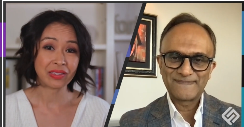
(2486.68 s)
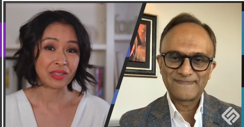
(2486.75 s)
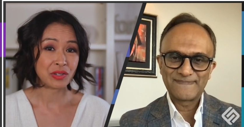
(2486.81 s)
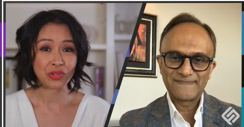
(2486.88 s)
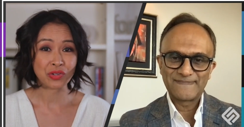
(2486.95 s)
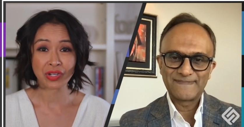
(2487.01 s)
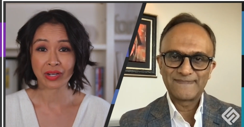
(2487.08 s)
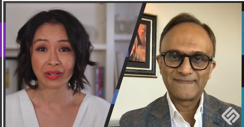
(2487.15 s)
Speaker 1: that you
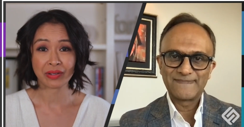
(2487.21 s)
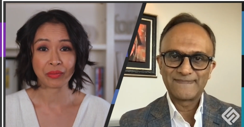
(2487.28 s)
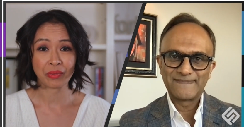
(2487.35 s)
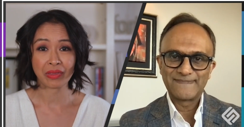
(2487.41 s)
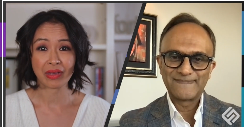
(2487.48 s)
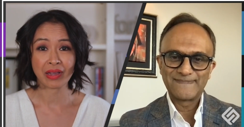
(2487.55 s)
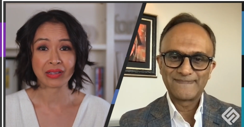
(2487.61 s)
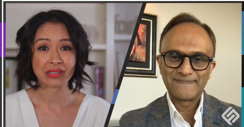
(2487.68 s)
shared it with
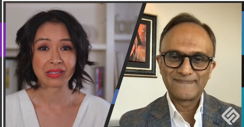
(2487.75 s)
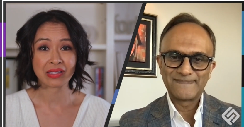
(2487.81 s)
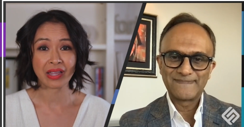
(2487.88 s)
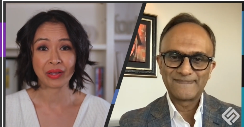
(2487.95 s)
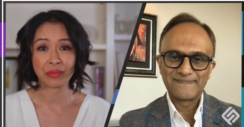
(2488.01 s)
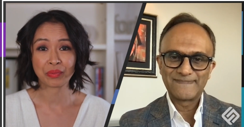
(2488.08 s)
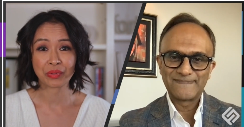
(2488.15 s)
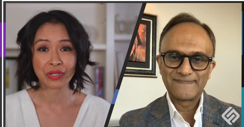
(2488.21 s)
us. I
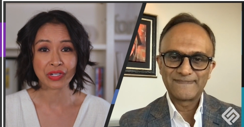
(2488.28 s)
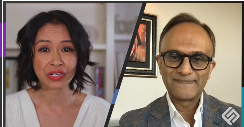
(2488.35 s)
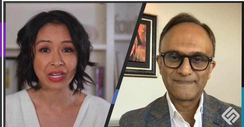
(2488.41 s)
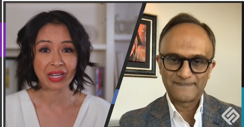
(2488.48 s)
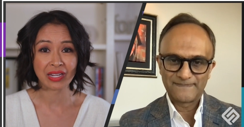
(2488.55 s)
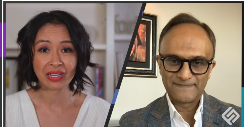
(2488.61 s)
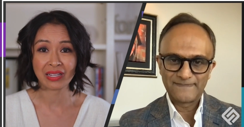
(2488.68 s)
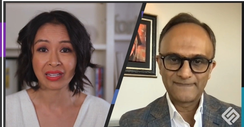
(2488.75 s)

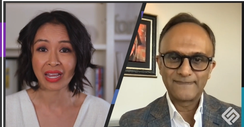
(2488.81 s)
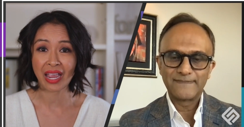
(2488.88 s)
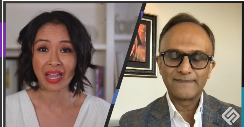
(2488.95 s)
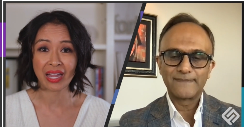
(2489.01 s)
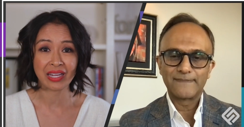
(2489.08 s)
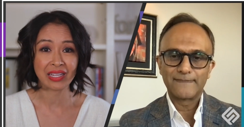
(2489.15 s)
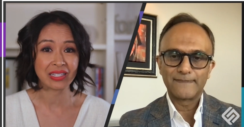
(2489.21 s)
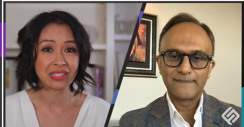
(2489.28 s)
appreciate it.
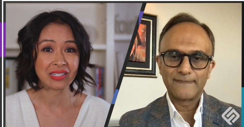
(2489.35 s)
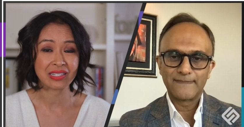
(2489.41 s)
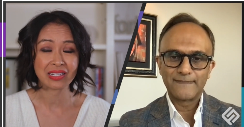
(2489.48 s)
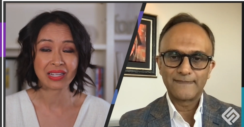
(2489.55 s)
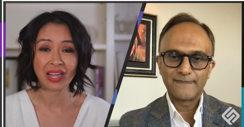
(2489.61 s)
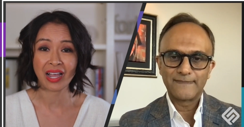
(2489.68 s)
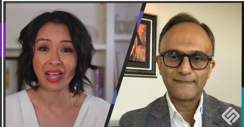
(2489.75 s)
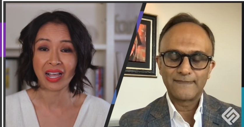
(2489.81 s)
And,
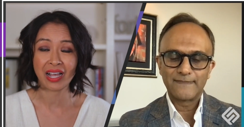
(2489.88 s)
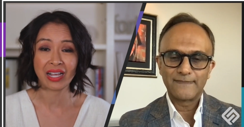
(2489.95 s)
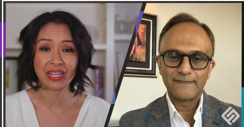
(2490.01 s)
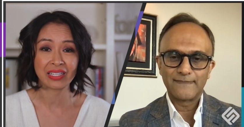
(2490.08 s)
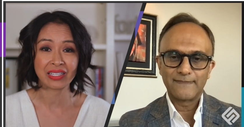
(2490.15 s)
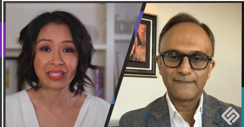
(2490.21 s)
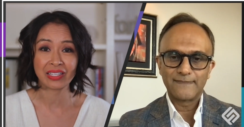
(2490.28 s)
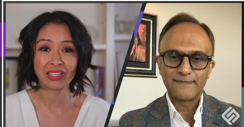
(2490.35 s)

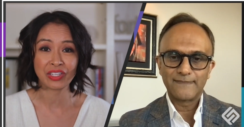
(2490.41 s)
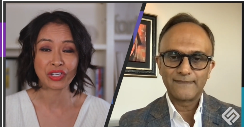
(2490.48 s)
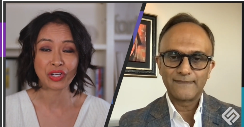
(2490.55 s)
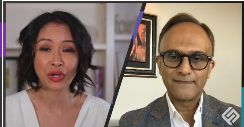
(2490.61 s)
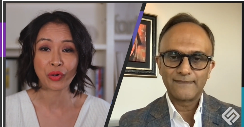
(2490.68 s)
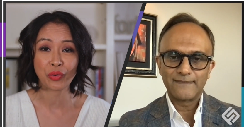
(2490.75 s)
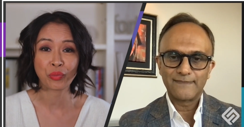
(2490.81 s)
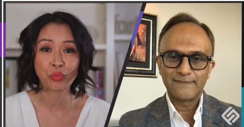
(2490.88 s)
you
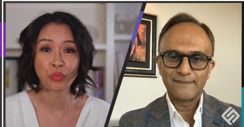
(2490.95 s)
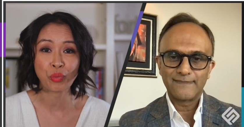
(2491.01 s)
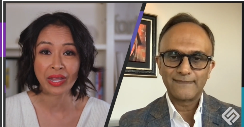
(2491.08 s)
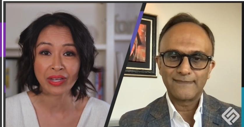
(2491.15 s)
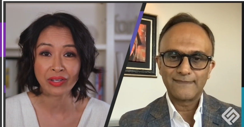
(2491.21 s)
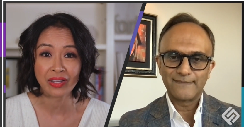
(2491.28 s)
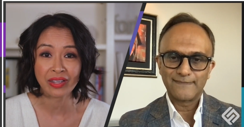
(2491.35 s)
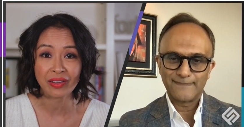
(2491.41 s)
know,
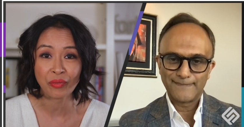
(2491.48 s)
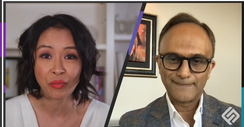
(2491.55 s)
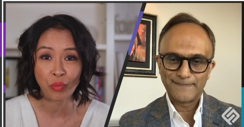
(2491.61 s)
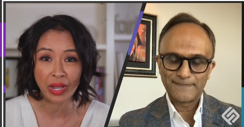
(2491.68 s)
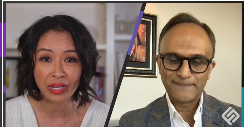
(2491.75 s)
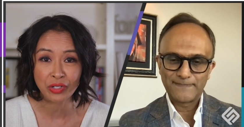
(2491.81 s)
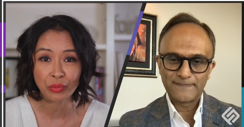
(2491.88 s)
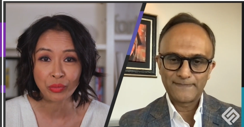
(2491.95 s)

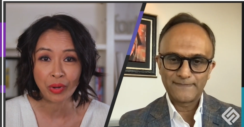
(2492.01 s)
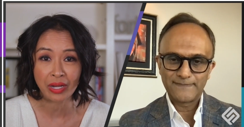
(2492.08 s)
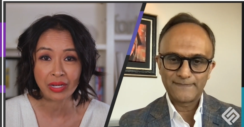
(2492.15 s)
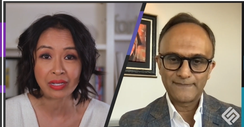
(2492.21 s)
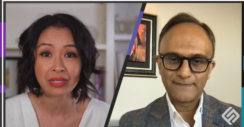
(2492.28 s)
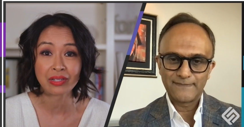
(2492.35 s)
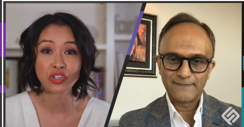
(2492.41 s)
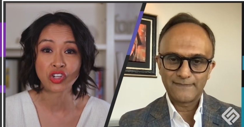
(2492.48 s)
when you're ready
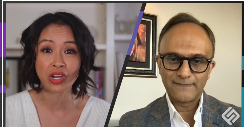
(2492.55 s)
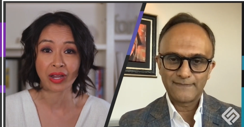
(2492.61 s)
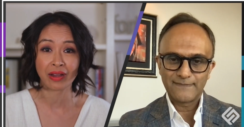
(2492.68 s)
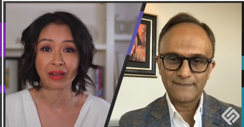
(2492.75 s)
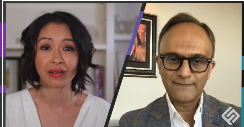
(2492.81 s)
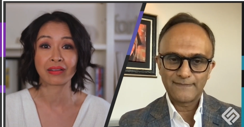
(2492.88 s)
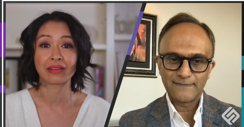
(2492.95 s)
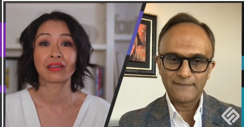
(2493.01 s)
to
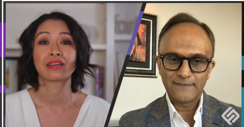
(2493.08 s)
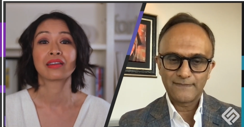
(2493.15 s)
share